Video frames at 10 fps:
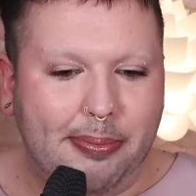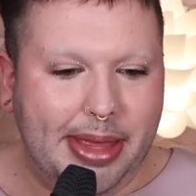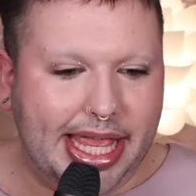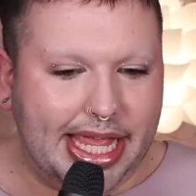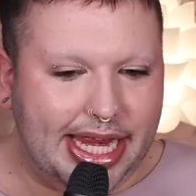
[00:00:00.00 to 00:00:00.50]

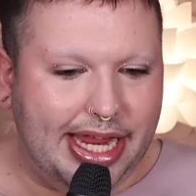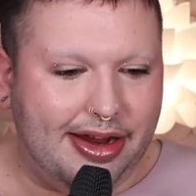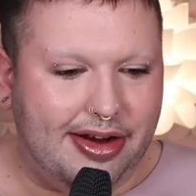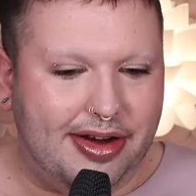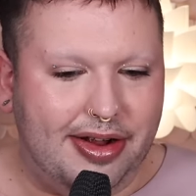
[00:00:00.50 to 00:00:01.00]
make it
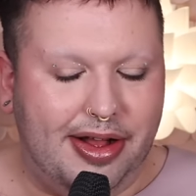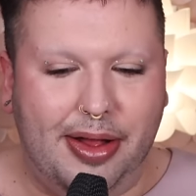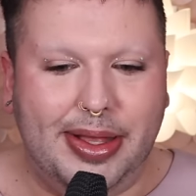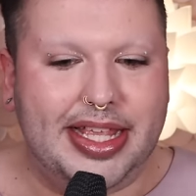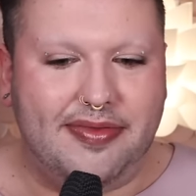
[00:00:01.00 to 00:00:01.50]
here
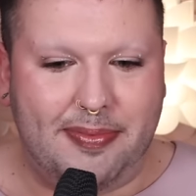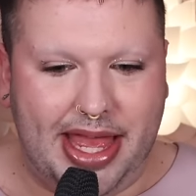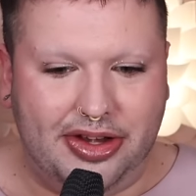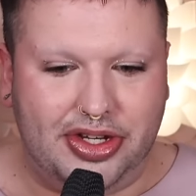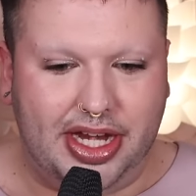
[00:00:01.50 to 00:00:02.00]
always have a
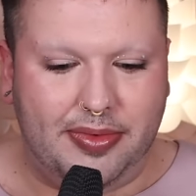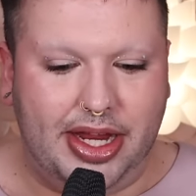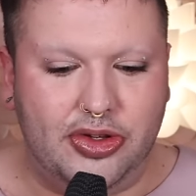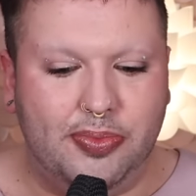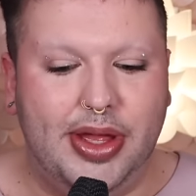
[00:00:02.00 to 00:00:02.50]
bad shade
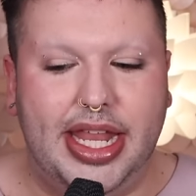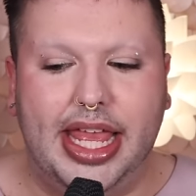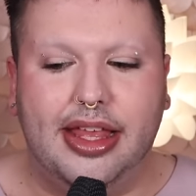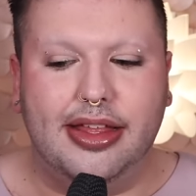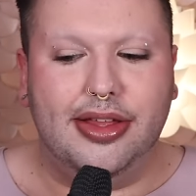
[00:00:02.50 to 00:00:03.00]
range. But
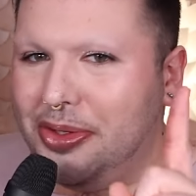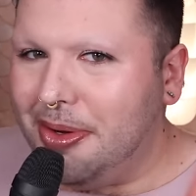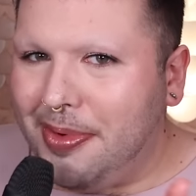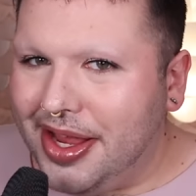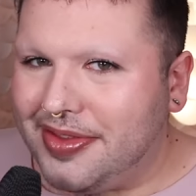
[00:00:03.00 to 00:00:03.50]
like
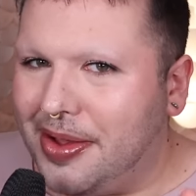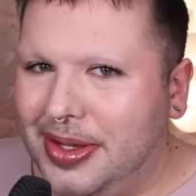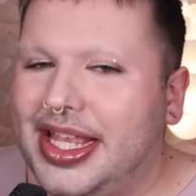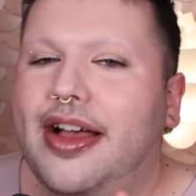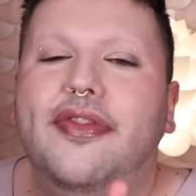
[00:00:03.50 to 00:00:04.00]
luxury brands
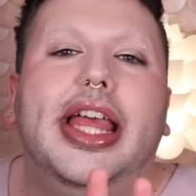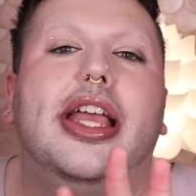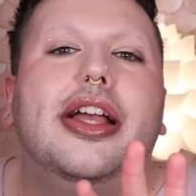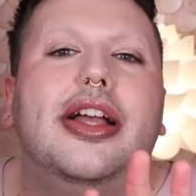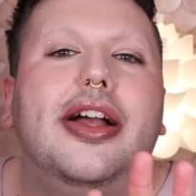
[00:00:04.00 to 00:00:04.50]
always have like